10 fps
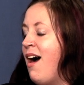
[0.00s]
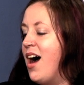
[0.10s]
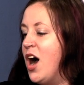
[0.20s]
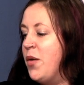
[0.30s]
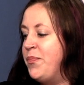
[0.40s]

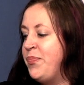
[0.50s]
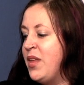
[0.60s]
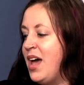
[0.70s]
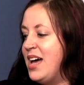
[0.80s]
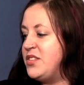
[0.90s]
Um,
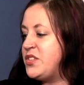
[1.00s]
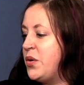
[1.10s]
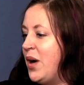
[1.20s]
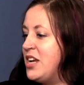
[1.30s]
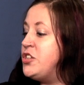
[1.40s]
and
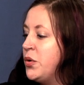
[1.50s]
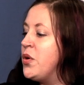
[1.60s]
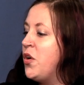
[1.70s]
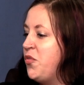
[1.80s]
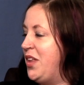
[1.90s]
so I don't
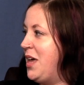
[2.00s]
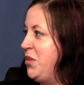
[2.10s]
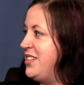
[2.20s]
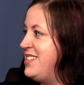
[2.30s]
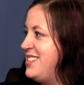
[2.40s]
know if we'll able to